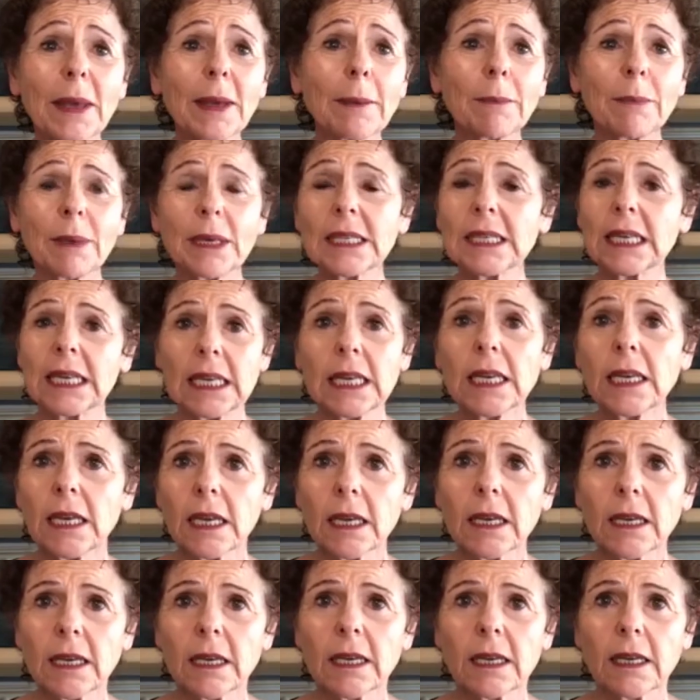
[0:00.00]
being busy,
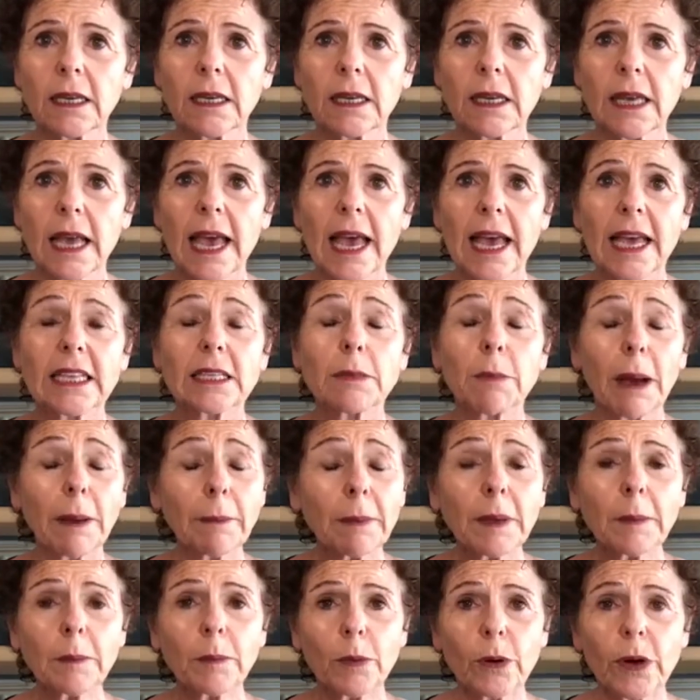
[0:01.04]
it's about
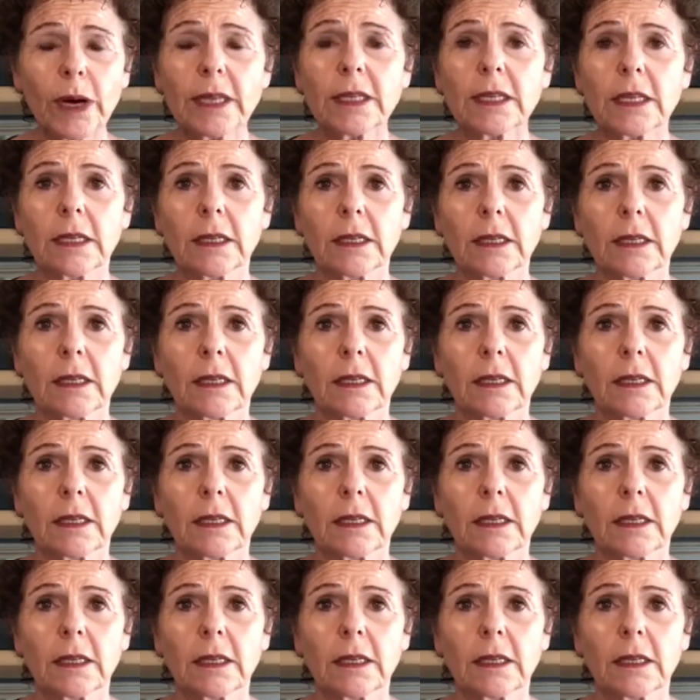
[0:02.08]
being present.